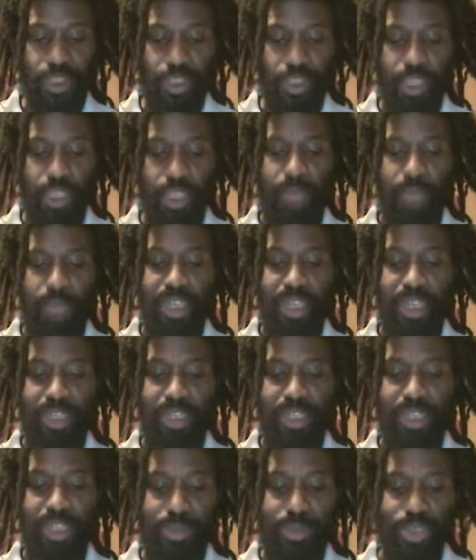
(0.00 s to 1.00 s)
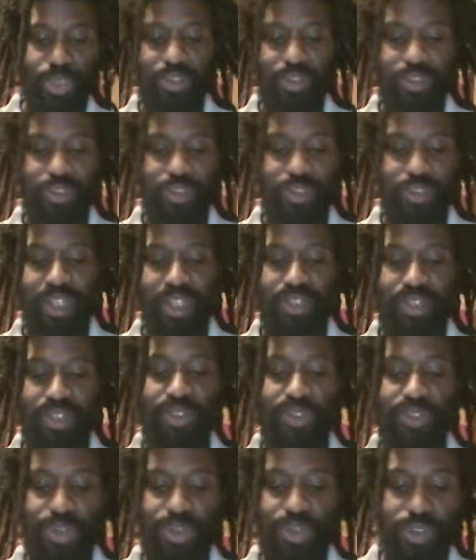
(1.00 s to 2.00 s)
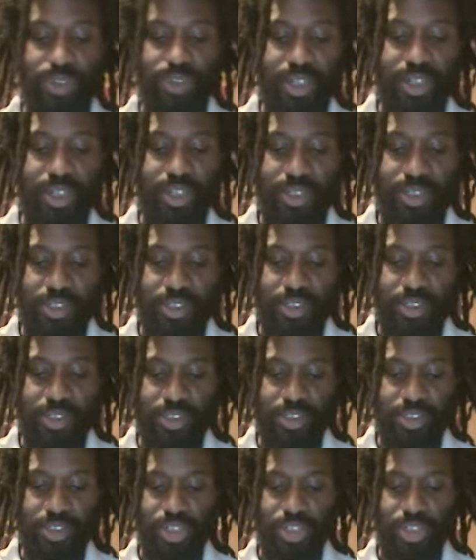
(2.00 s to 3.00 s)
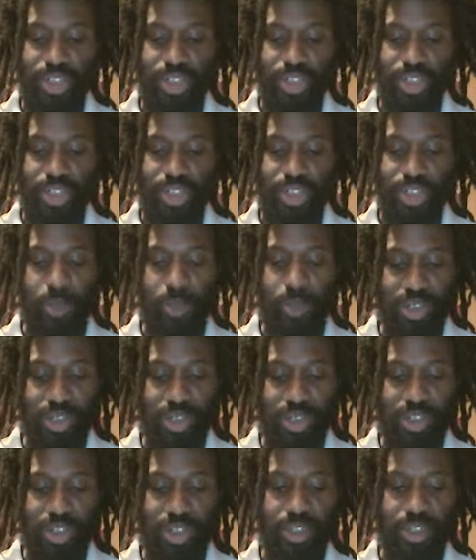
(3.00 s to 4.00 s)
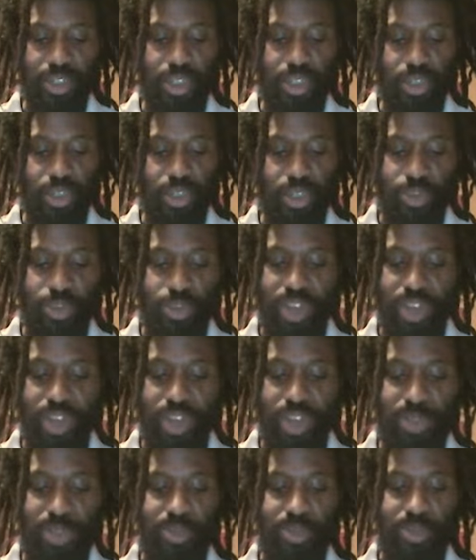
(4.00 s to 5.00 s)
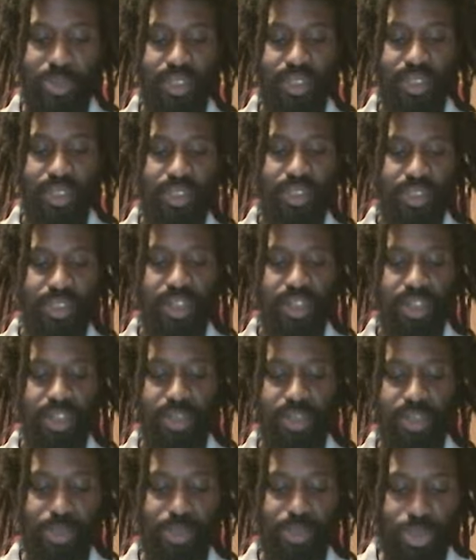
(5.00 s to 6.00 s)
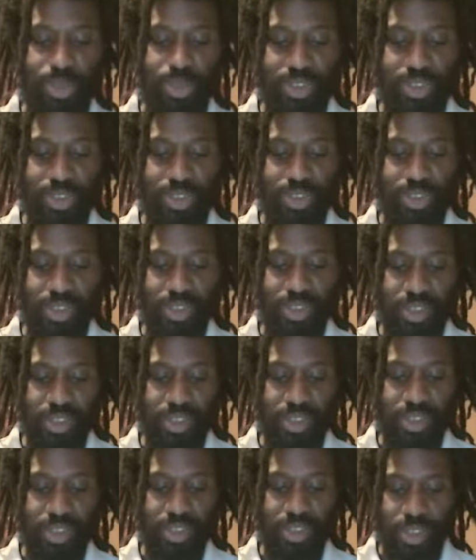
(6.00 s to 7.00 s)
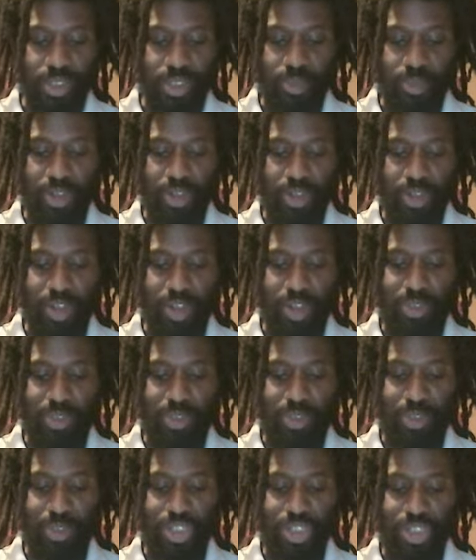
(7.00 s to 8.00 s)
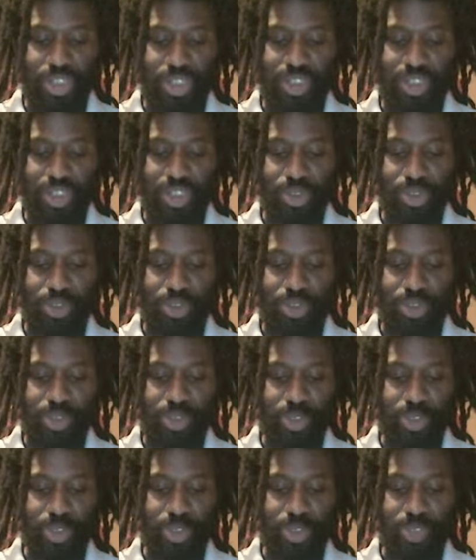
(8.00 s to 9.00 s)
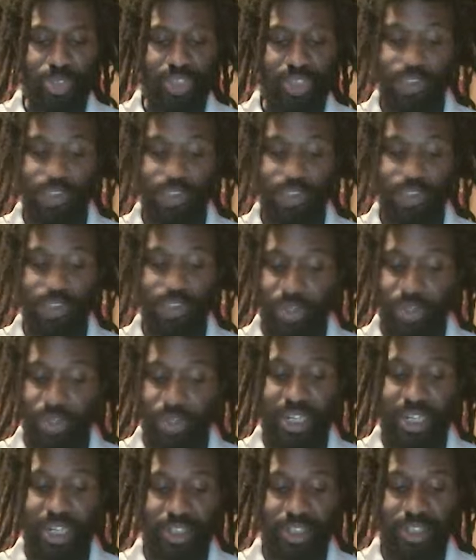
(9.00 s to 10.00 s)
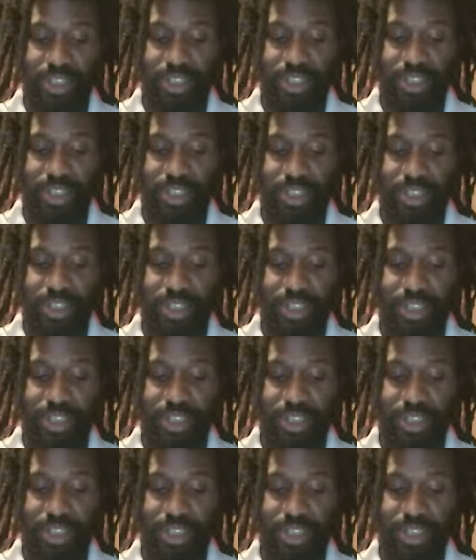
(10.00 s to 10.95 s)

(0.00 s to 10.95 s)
Many must revise their view of God to such an open God who is omnipresent and omnipotent, but omniscient only in respect of current reality, real time,